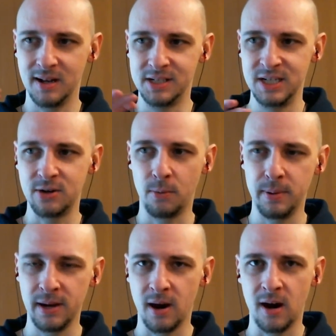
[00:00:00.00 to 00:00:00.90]
jikko
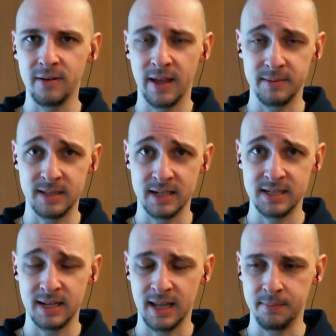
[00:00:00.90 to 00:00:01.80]
PR,
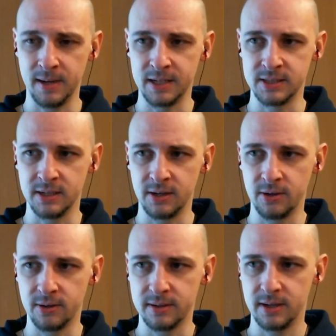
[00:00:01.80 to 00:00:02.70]
that means
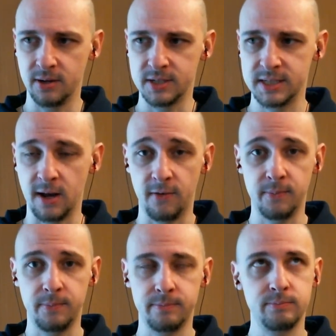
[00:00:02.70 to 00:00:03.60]
your self
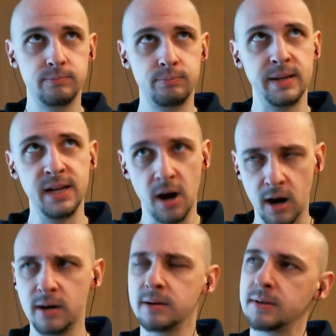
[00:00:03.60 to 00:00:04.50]

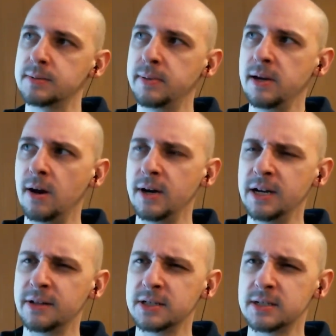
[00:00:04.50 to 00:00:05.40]
PR. Is PR
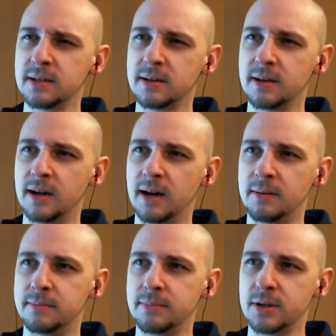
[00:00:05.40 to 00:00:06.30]
English?
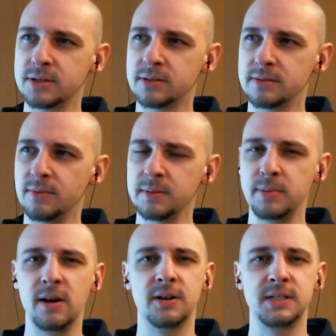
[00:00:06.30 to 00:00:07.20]
Personal. What's
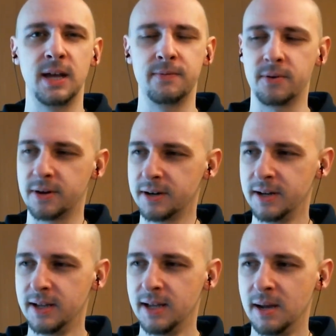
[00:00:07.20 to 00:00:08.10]
PR stand for?
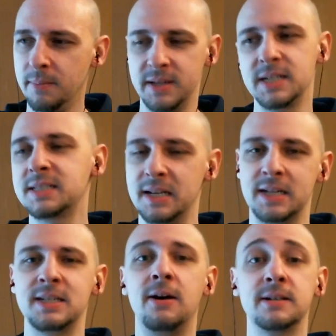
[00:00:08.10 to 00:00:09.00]
But it just like
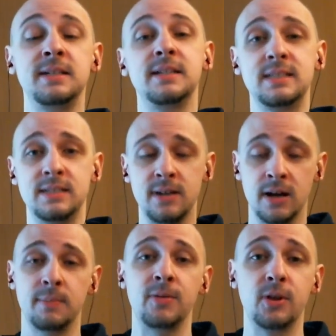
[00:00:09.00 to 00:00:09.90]
talking
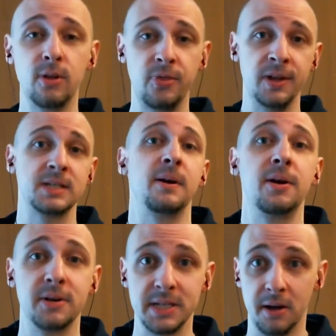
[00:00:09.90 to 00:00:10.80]
about the good things about
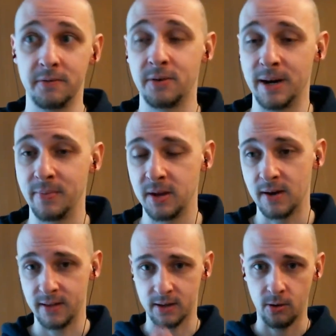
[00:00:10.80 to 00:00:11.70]
yourself, right? You have
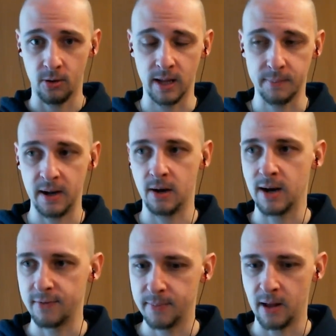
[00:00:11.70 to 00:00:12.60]
like a whole like
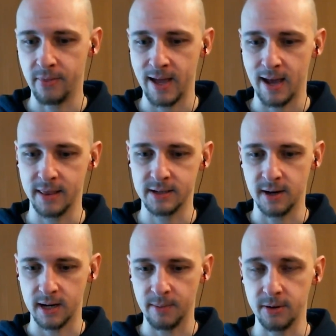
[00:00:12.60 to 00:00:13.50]
paragraph about that, and then
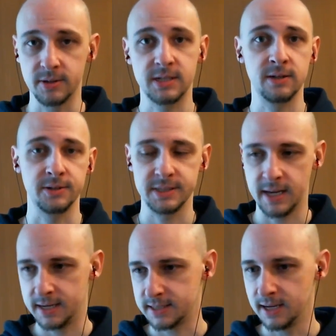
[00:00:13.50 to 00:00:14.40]
talking about your skill
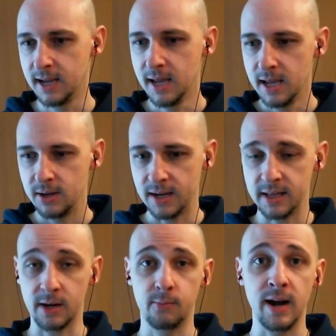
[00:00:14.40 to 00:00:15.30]
sets, and you had to
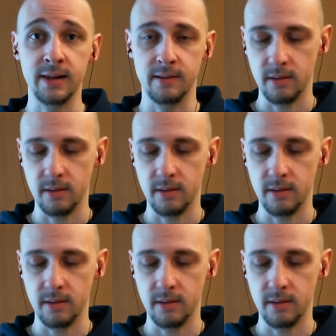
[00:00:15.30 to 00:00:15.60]
like write,